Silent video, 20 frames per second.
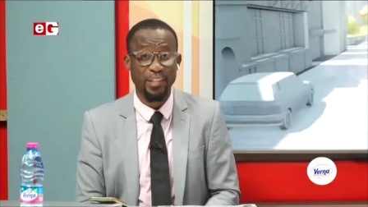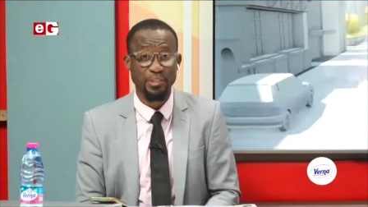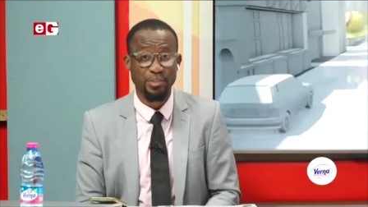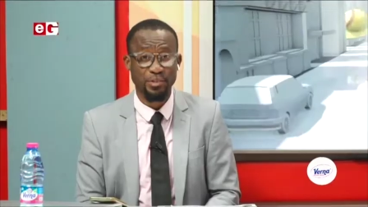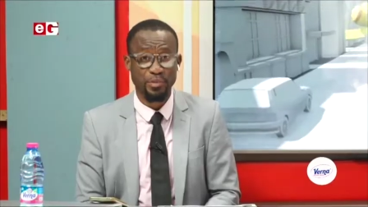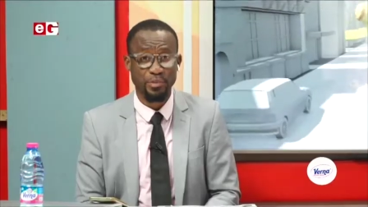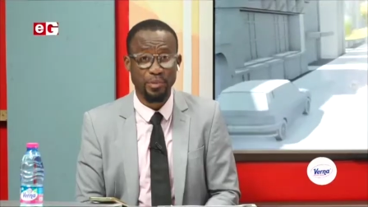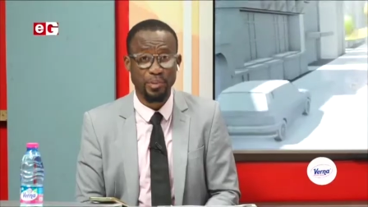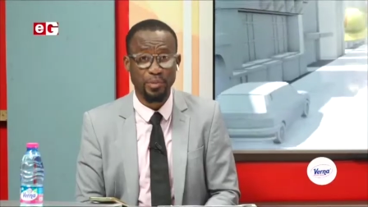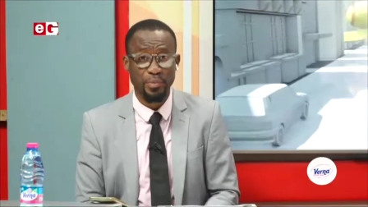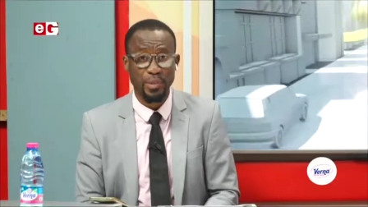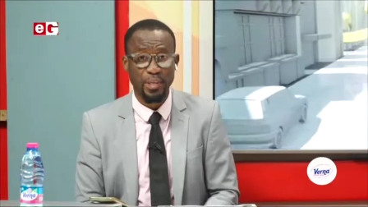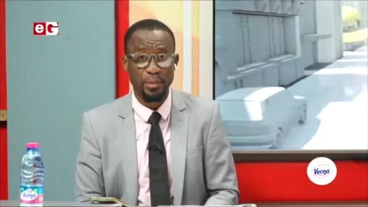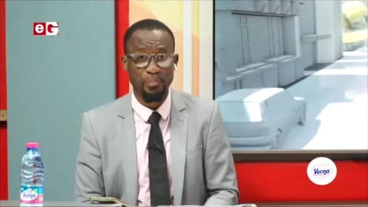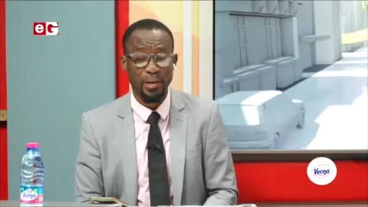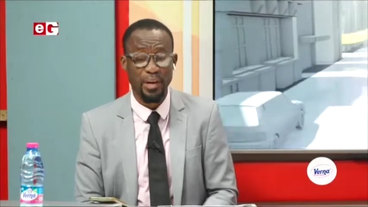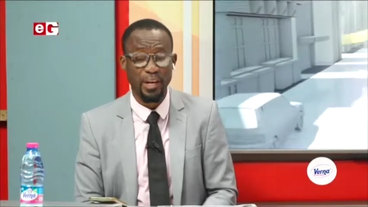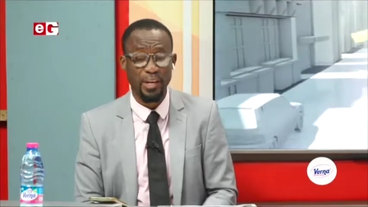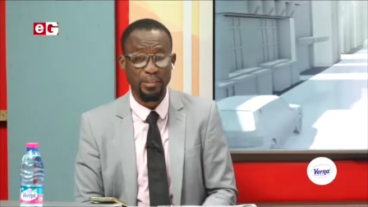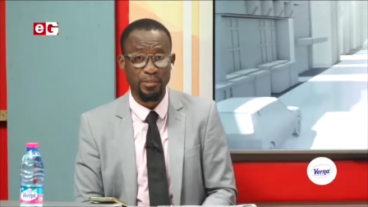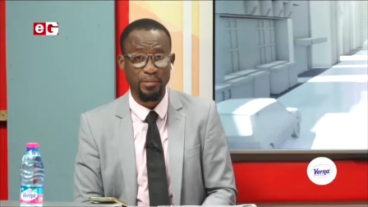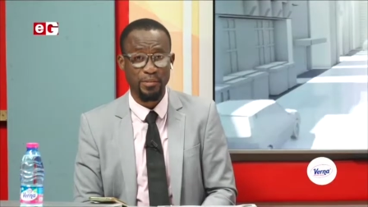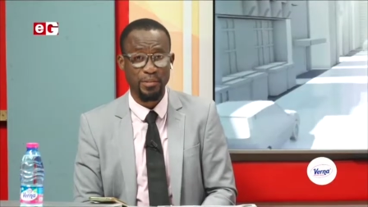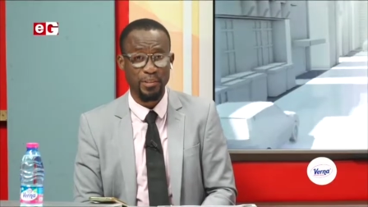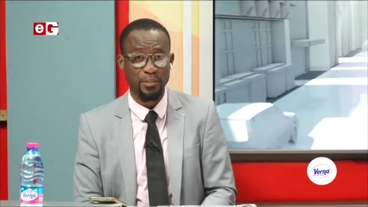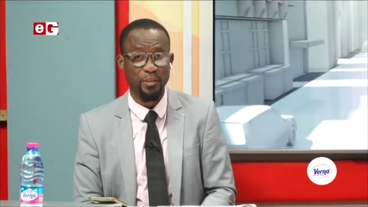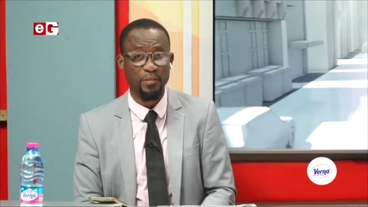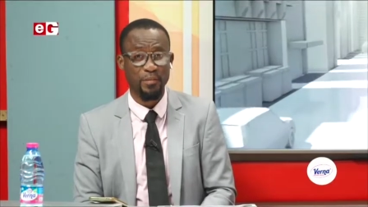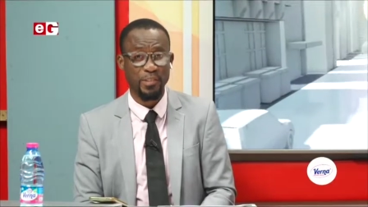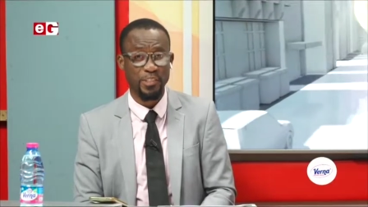you to be a part of the
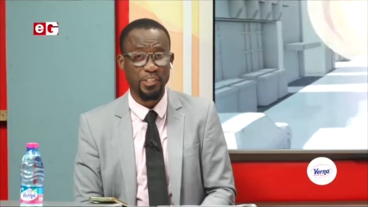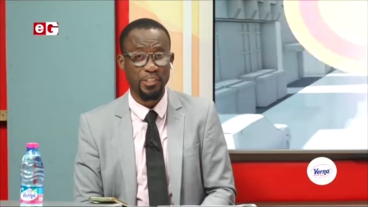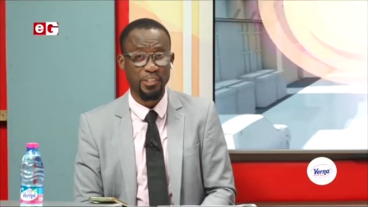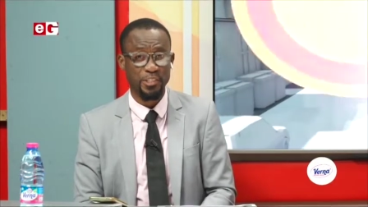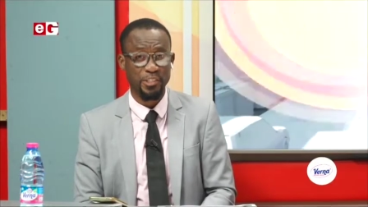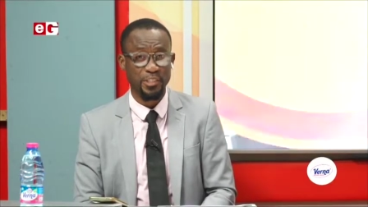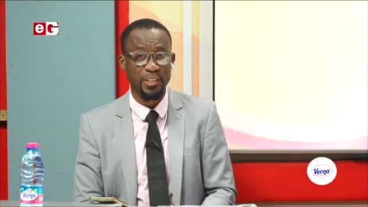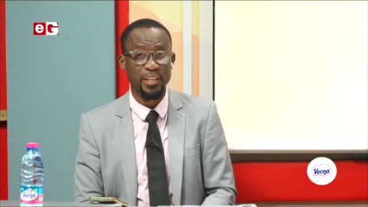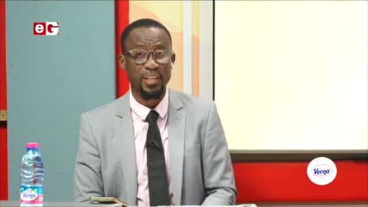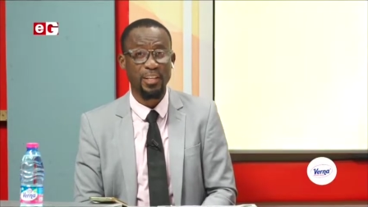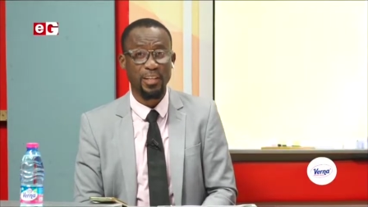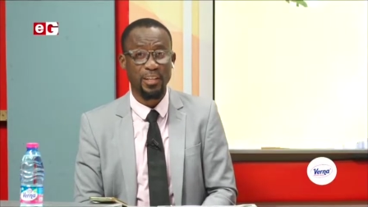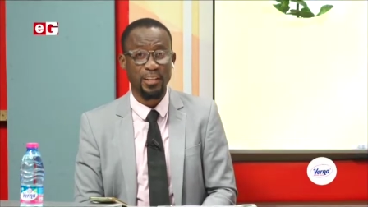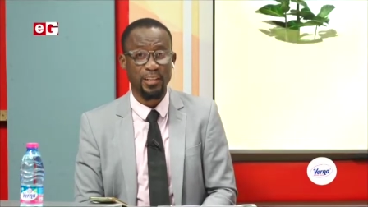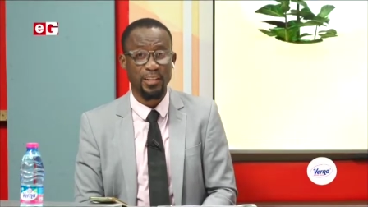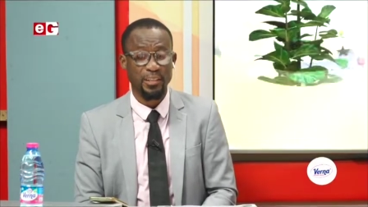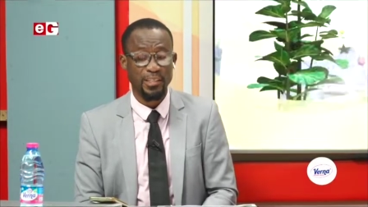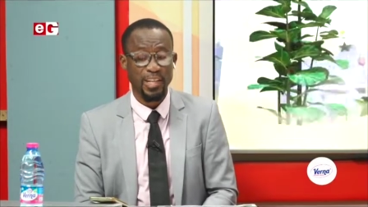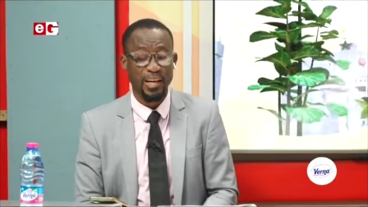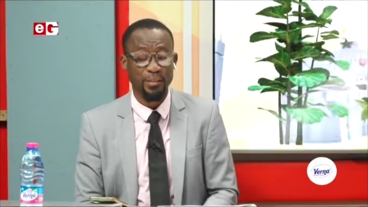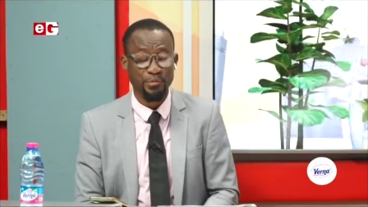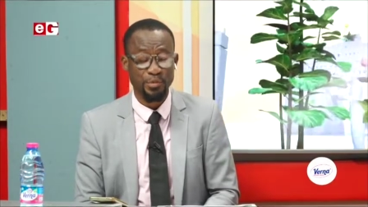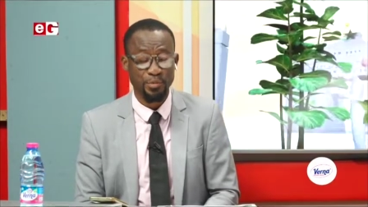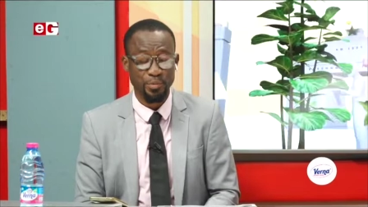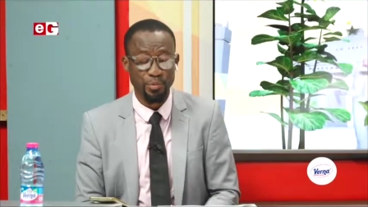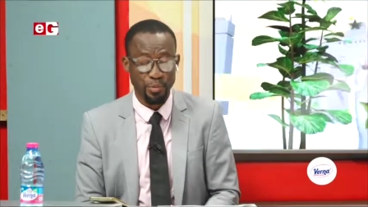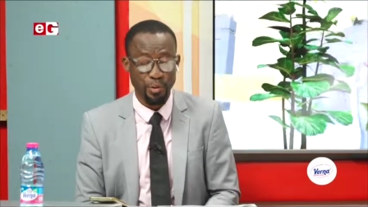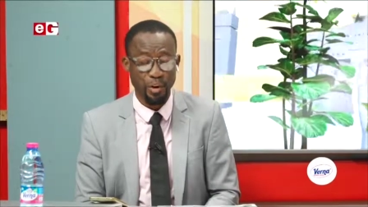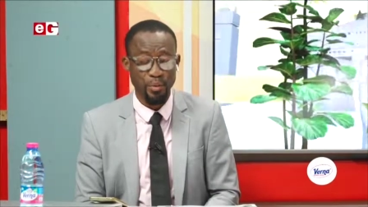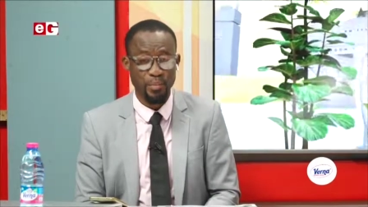conversation this afternoon.
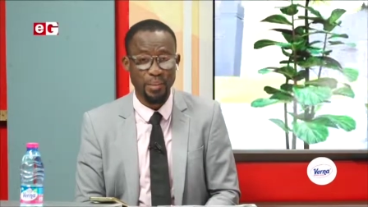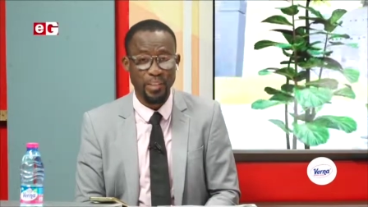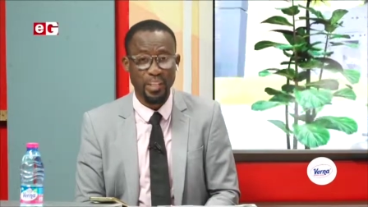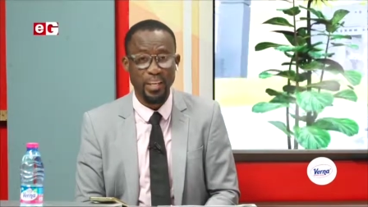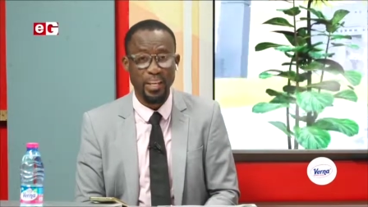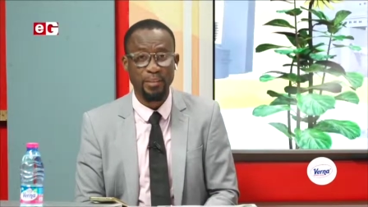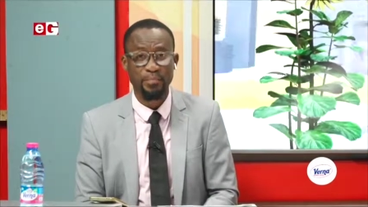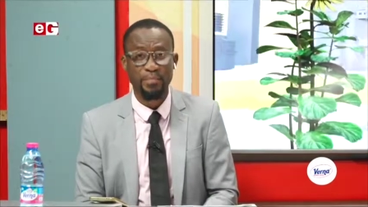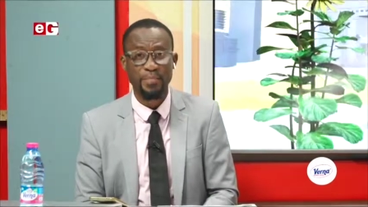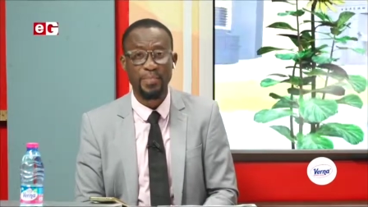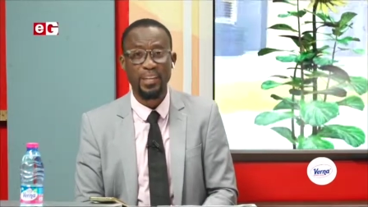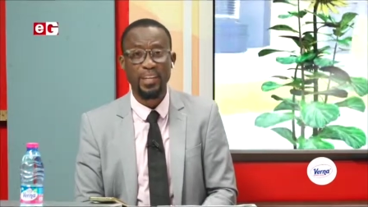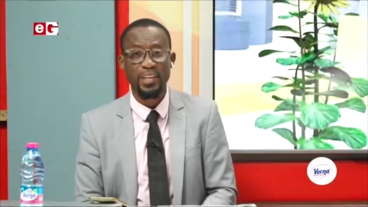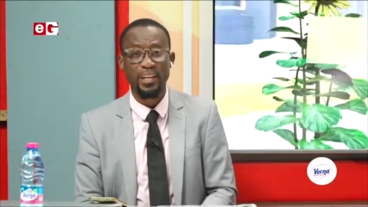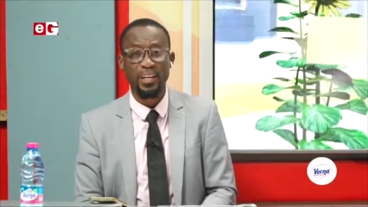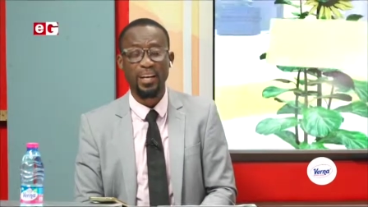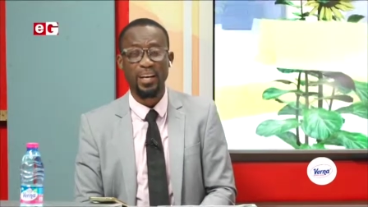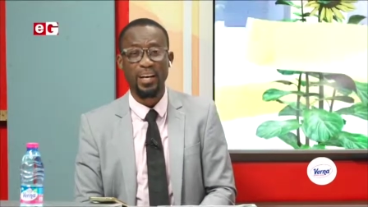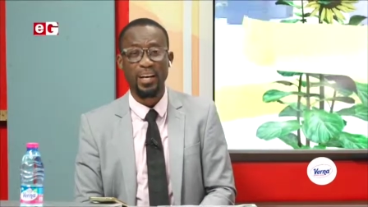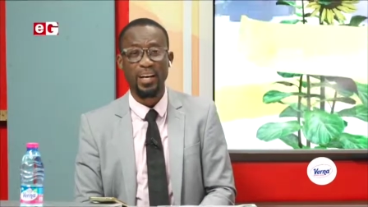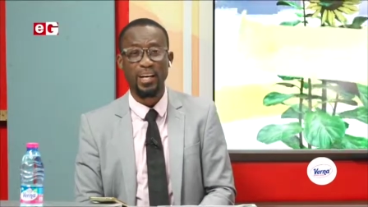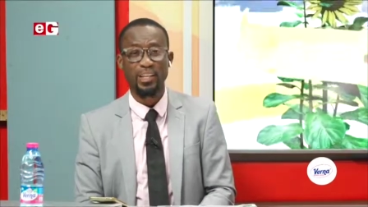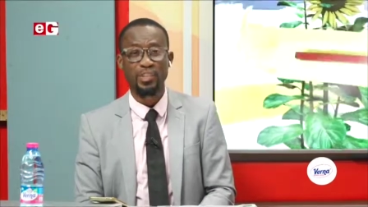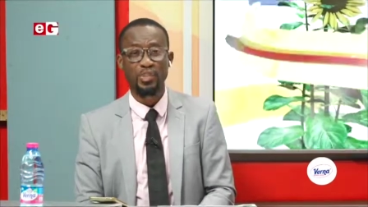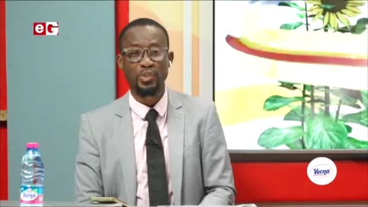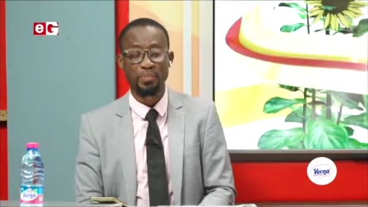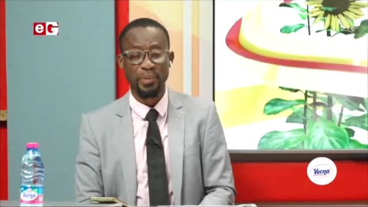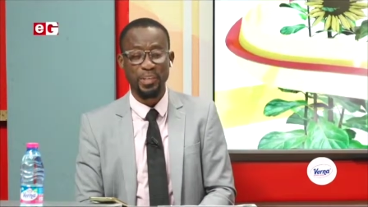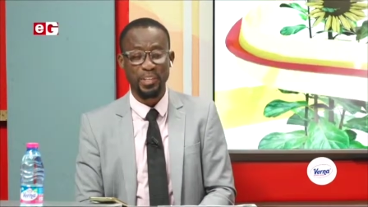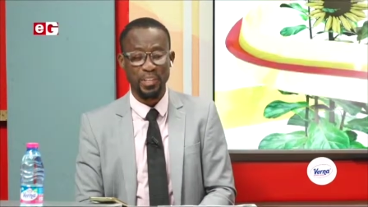We'll all be there uh, to
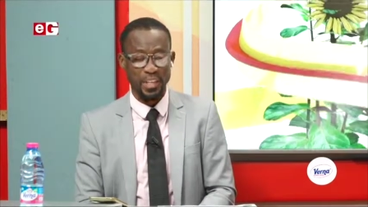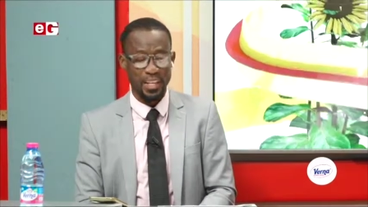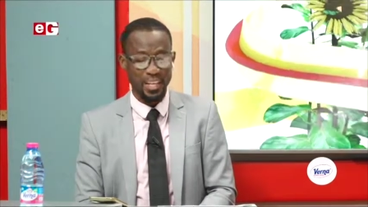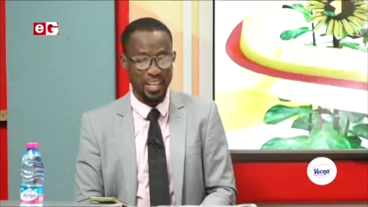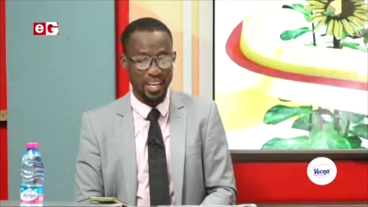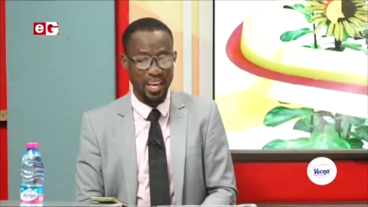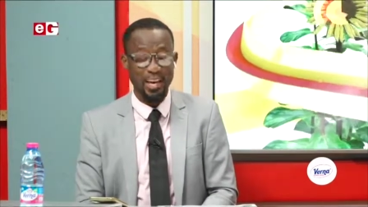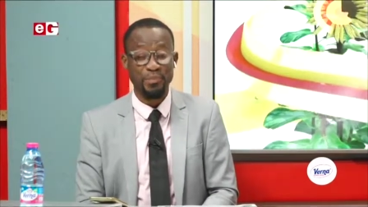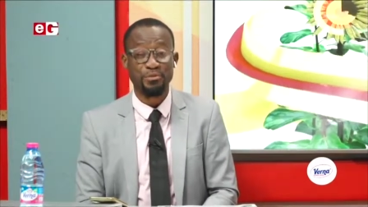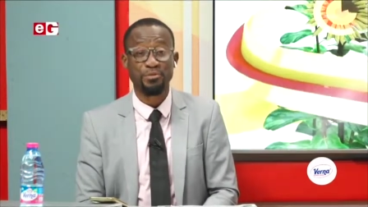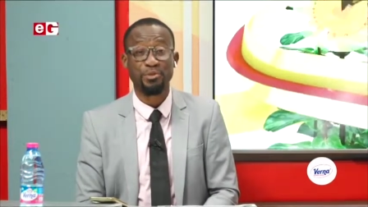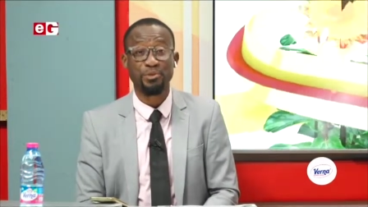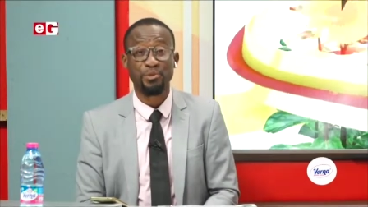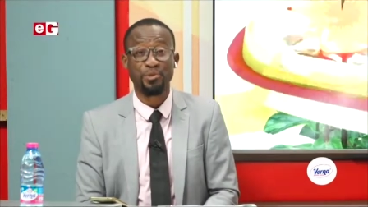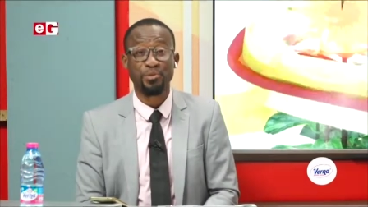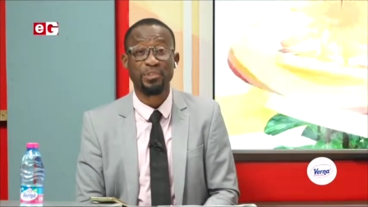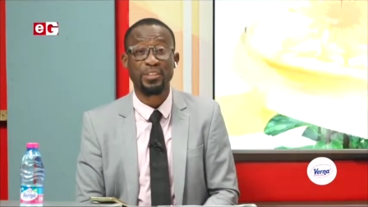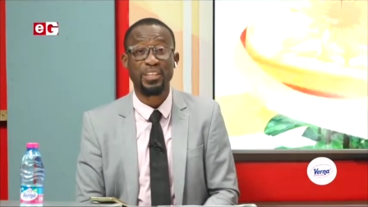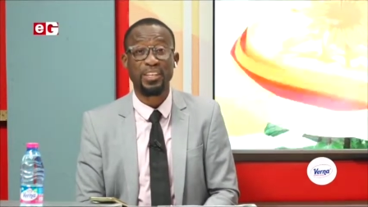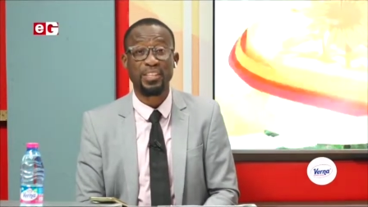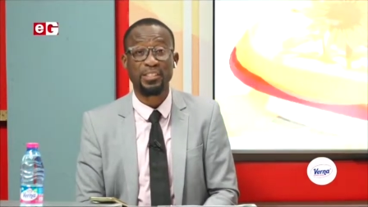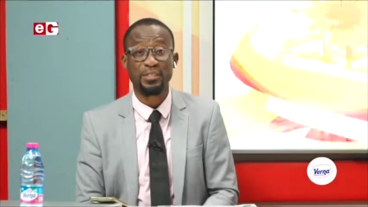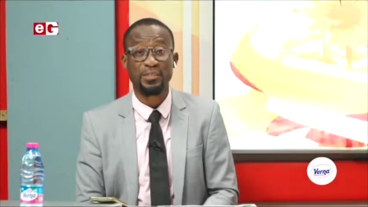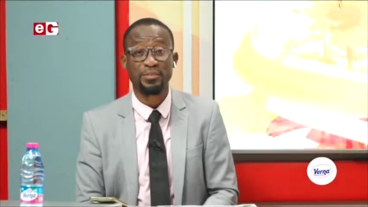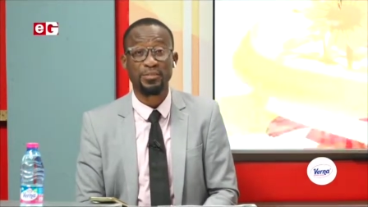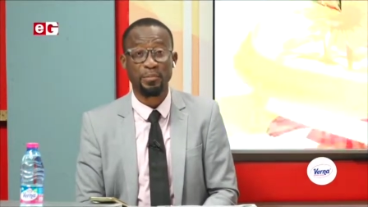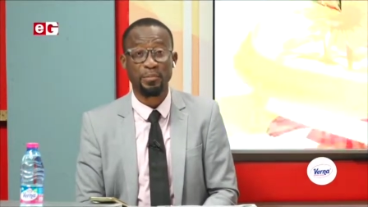pick a few things from